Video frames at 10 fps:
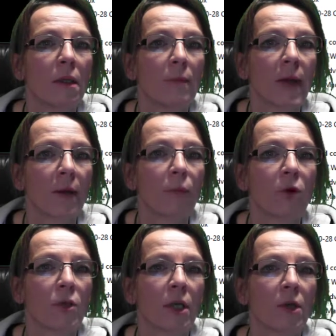the Mac
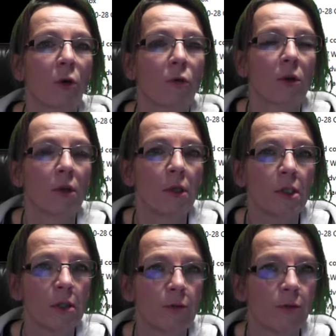project
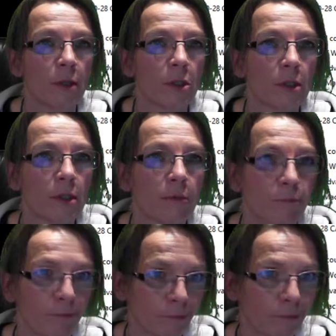Quote2, which is
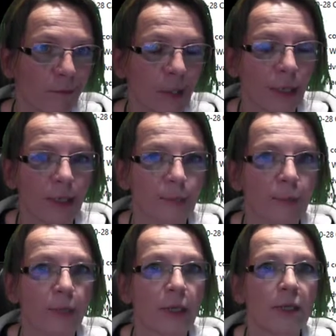again
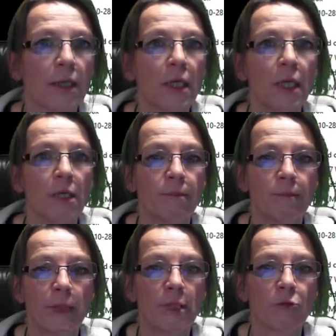in
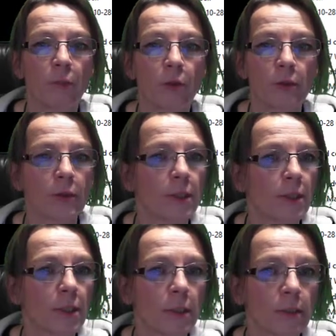my
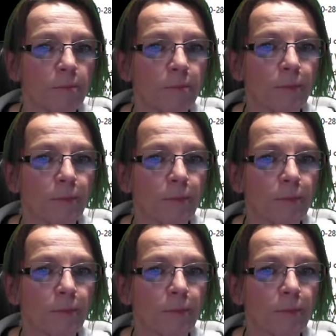Dropbox.